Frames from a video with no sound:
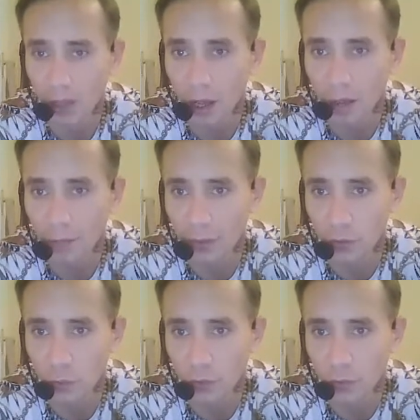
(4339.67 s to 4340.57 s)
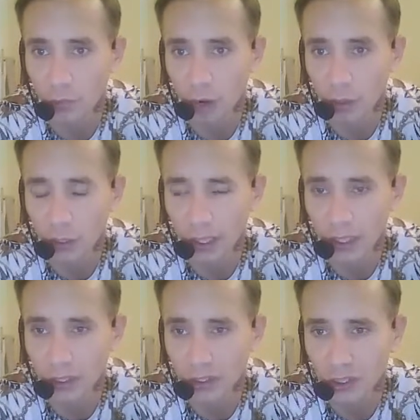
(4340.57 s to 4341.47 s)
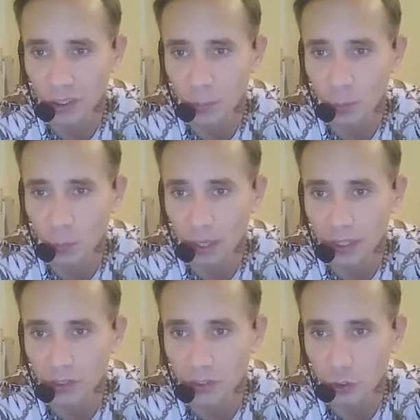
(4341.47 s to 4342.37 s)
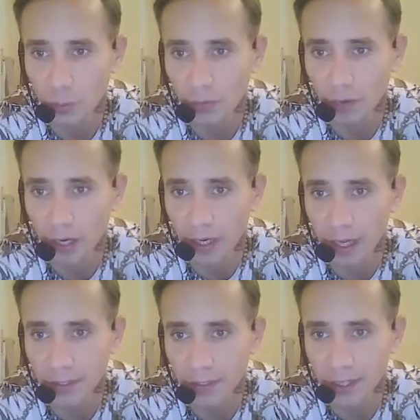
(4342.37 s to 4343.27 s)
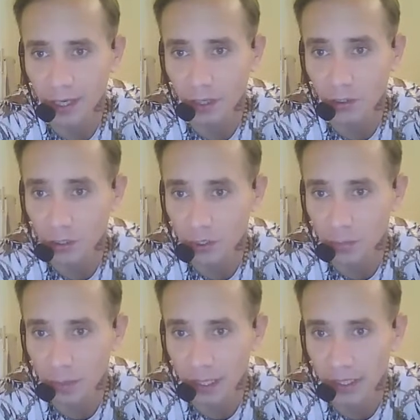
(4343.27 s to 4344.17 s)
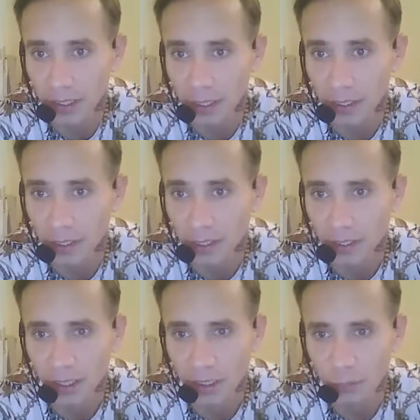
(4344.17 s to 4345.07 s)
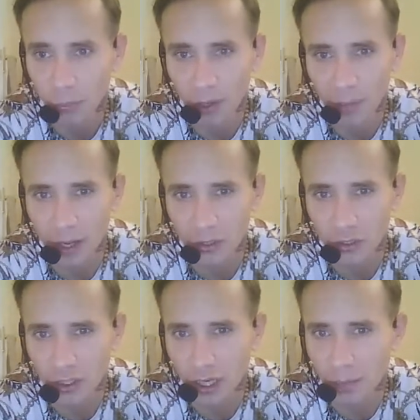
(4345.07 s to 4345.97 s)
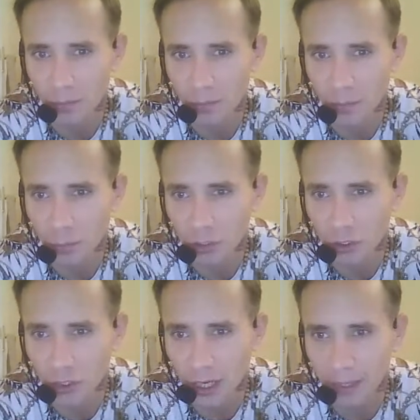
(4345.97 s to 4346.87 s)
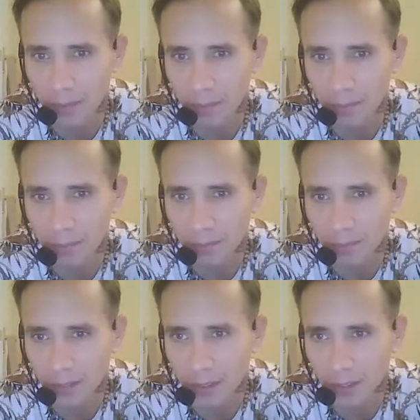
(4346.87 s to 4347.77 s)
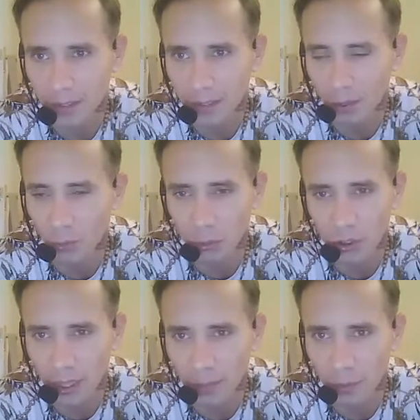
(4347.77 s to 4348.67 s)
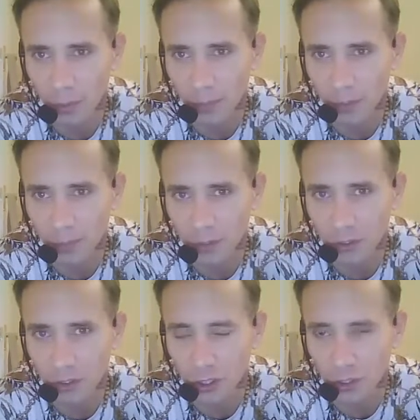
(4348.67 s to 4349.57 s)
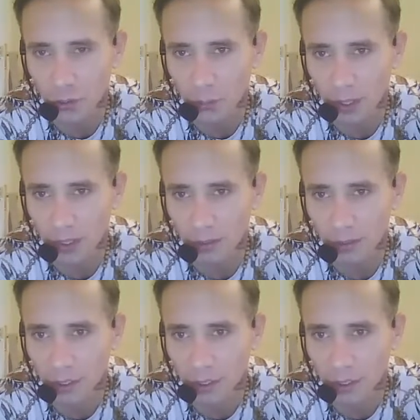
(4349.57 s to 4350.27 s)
iPhone 12 Pro, you got a 6.1-inch Super Retina XDR display. It pretty much comes with all the same equipment, but it's just a new one out.